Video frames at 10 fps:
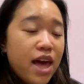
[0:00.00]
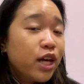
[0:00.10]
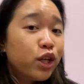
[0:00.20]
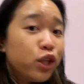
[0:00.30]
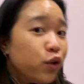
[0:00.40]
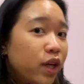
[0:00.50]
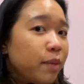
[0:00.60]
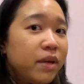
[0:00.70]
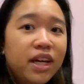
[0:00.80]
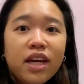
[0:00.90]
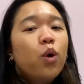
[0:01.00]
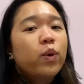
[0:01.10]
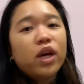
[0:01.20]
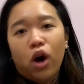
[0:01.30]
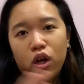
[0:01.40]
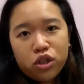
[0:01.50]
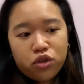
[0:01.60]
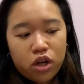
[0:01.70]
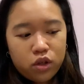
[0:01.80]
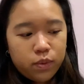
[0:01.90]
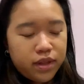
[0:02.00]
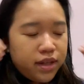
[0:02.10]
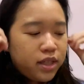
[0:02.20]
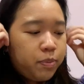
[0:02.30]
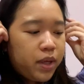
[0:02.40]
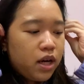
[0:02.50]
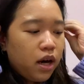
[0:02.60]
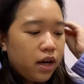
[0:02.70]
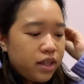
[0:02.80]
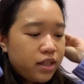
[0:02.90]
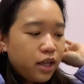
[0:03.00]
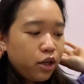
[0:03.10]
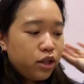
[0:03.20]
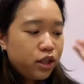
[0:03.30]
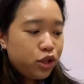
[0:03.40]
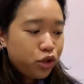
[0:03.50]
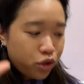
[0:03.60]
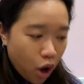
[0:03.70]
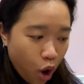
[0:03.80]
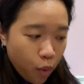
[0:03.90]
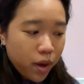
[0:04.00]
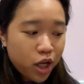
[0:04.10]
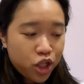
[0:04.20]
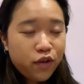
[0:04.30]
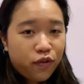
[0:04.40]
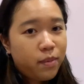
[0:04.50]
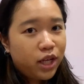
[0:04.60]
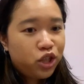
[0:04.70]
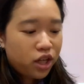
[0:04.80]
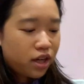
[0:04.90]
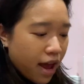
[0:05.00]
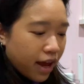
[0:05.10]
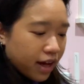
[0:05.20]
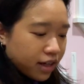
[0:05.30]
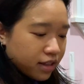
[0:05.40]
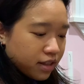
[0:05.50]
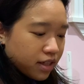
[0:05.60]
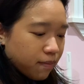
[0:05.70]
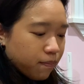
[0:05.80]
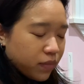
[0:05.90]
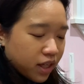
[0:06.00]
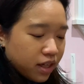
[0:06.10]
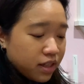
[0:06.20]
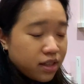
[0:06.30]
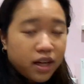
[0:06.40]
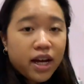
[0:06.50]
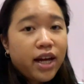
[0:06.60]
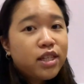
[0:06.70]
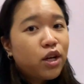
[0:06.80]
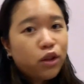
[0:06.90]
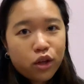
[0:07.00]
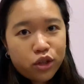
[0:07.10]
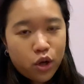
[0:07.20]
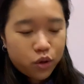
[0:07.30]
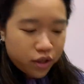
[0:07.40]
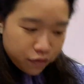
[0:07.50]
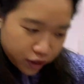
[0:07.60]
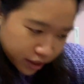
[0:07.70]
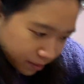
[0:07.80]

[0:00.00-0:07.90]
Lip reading: including me, we all struggle with this because there is so much information. And the study guides look no different.